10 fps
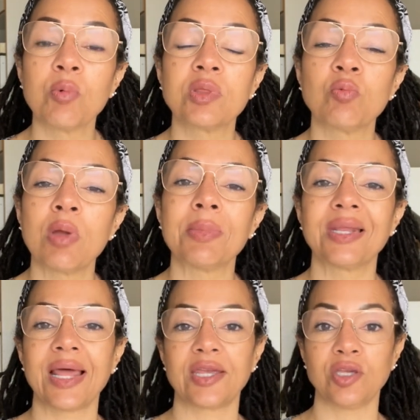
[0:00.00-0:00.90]
with
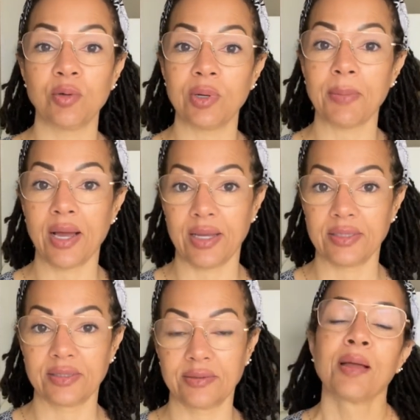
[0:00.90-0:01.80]
women like you in
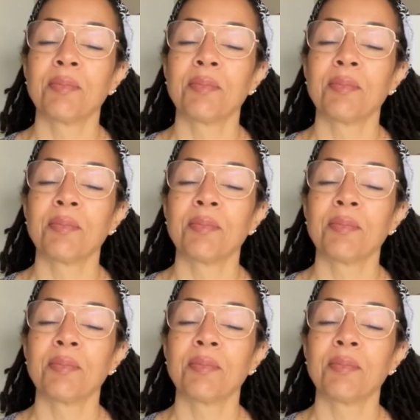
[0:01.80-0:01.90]
mind.